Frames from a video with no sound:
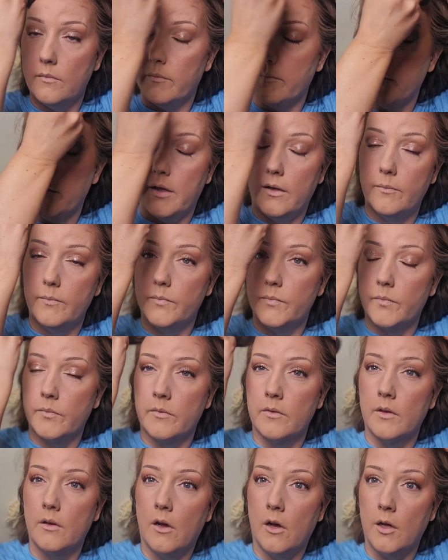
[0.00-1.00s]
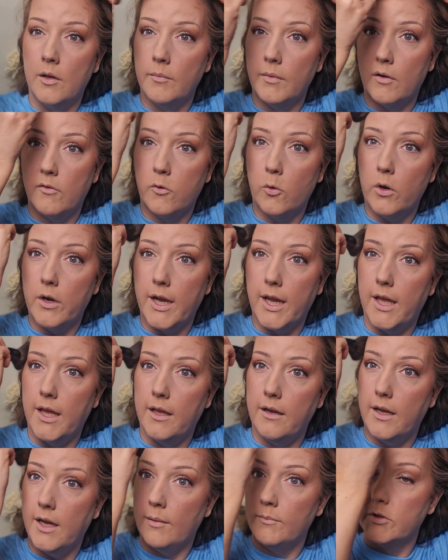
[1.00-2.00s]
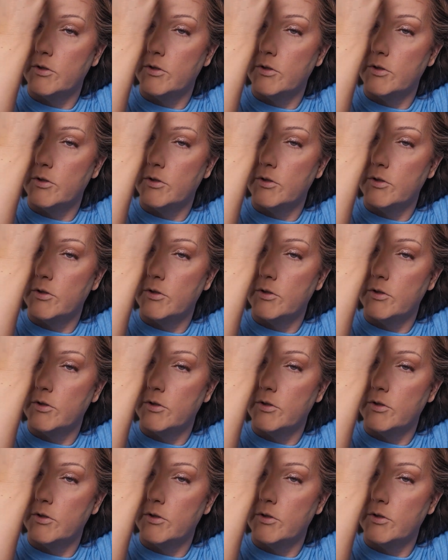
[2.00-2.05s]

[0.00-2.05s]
But on my forehead, I'm